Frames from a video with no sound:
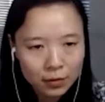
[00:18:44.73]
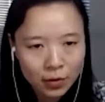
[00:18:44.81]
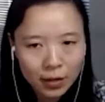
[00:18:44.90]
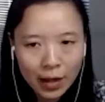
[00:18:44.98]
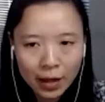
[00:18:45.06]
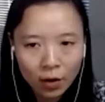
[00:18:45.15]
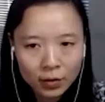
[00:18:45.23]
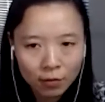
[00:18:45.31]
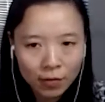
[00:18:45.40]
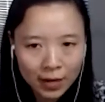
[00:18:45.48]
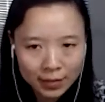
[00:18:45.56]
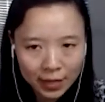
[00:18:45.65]
rely on the
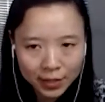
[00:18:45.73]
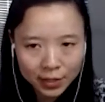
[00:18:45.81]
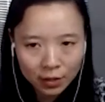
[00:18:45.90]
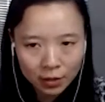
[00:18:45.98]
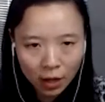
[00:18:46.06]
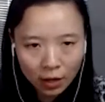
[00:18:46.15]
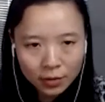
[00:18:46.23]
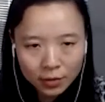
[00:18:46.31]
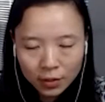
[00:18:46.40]
validation loss.